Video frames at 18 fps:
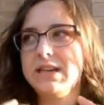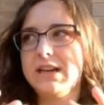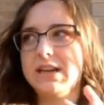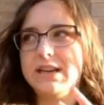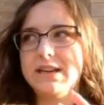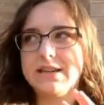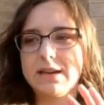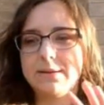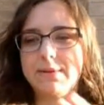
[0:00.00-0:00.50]

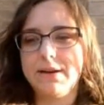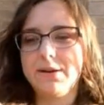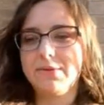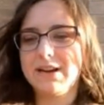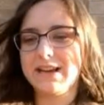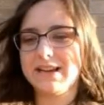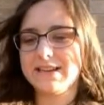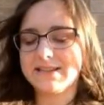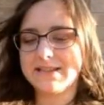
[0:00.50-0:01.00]
anytime
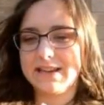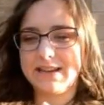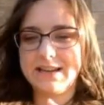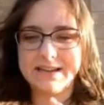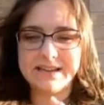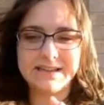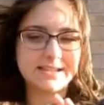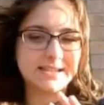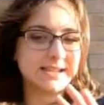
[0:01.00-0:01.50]
anyone has
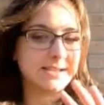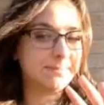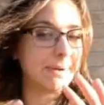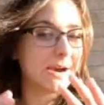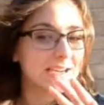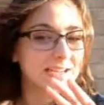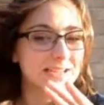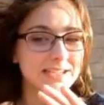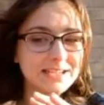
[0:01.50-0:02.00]
any
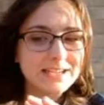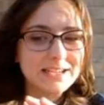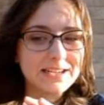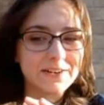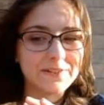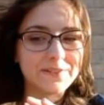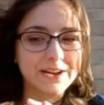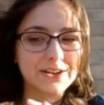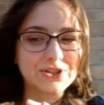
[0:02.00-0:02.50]
suspected
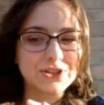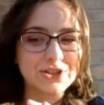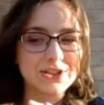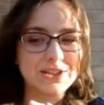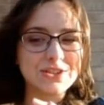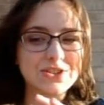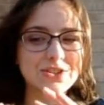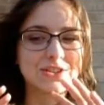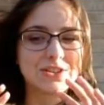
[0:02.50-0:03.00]

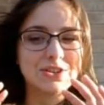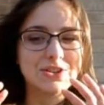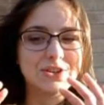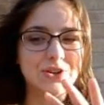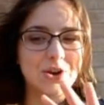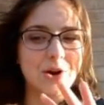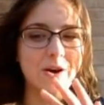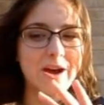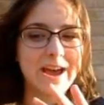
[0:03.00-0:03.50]
infection just to
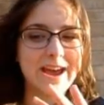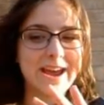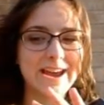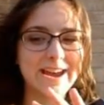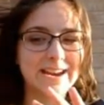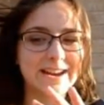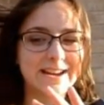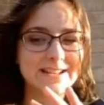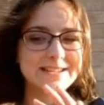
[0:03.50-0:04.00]
go
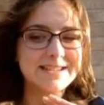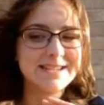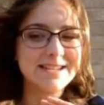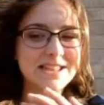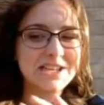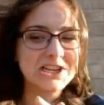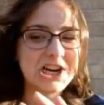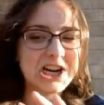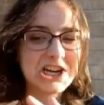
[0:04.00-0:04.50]
ahead and see
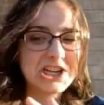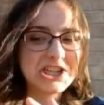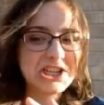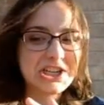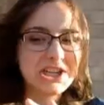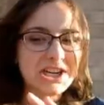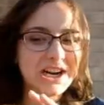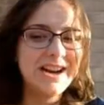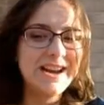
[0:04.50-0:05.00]
the
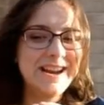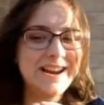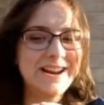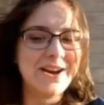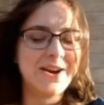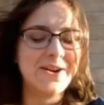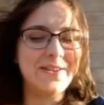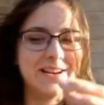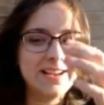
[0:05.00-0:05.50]
doctor,
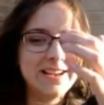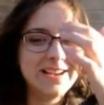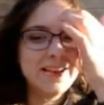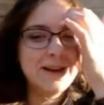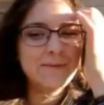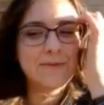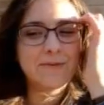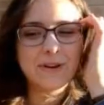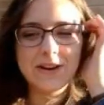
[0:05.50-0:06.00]

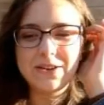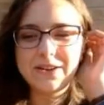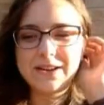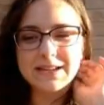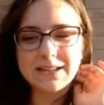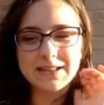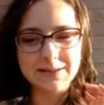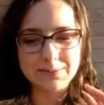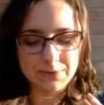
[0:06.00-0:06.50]
before you
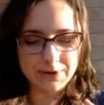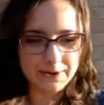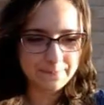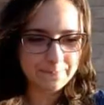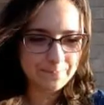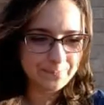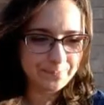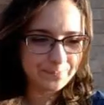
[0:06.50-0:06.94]
get to this point.